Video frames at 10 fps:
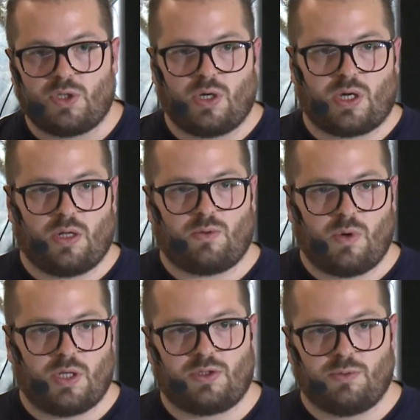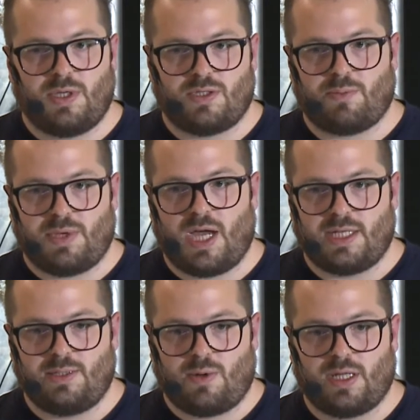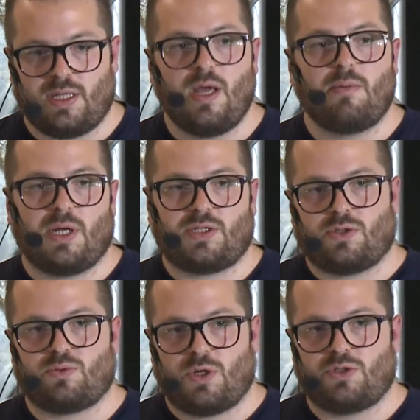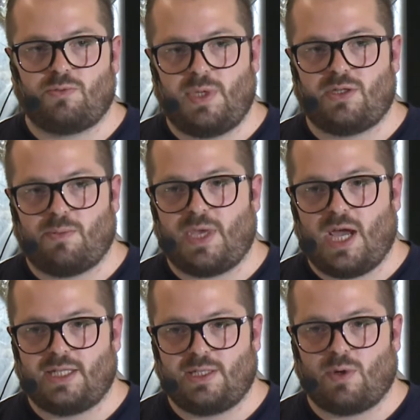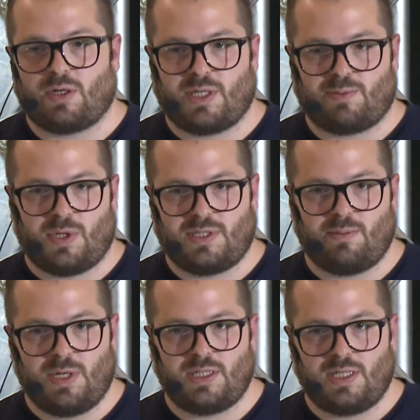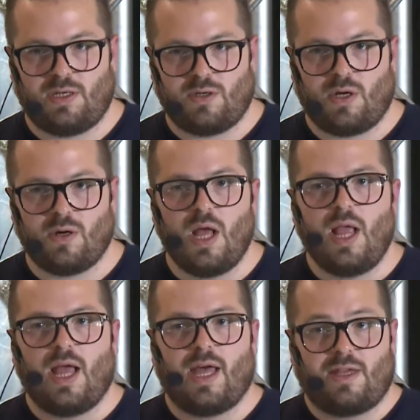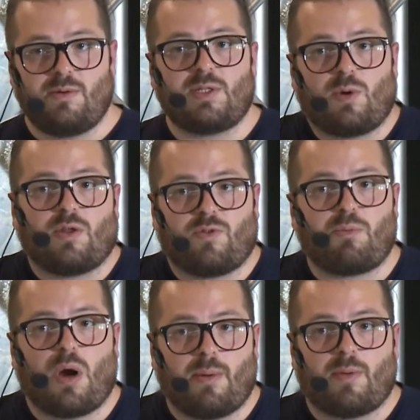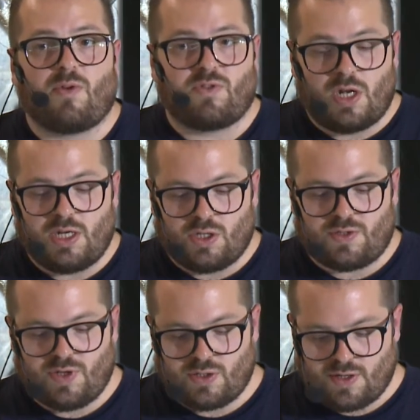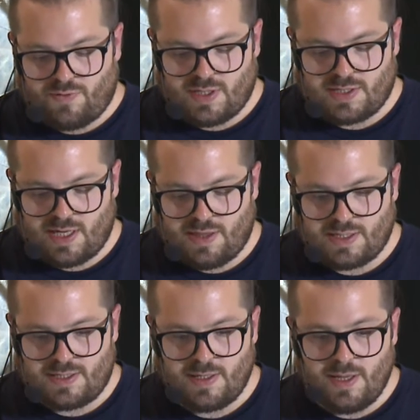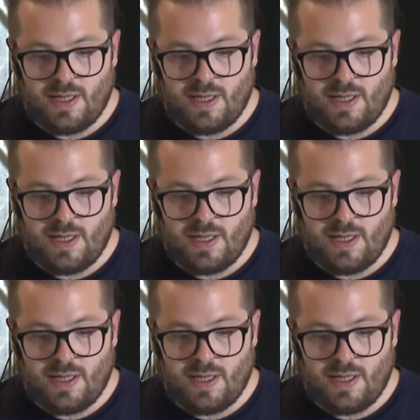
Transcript: Docker want to be the PID1, but don't want to be the PID1 responsibility, you know. And there is one of the problems of the Linux philosophy inside this.